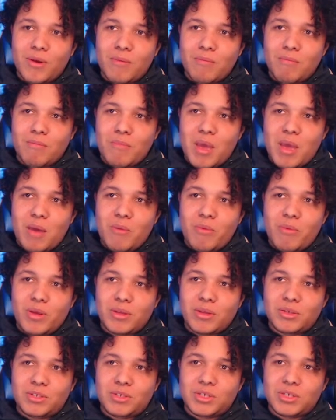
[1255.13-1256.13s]

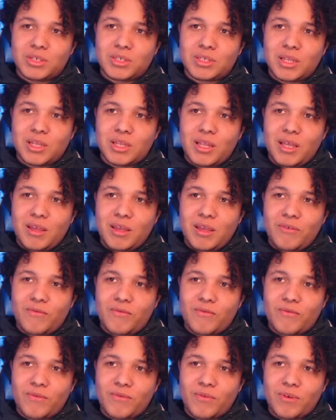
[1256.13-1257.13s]
maybe just
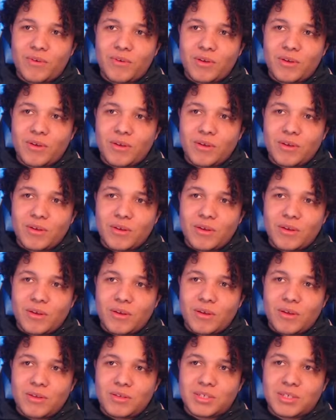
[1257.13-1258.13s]
leave
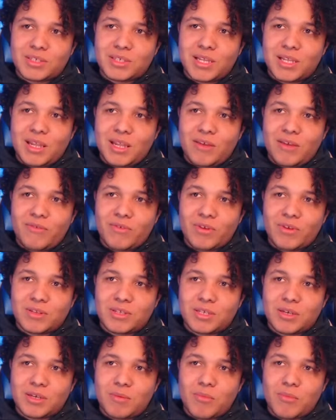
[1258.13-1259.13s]
it
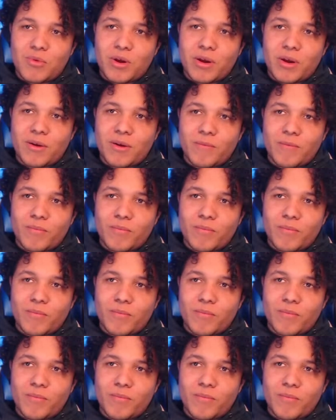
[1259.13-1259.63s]
somewhere.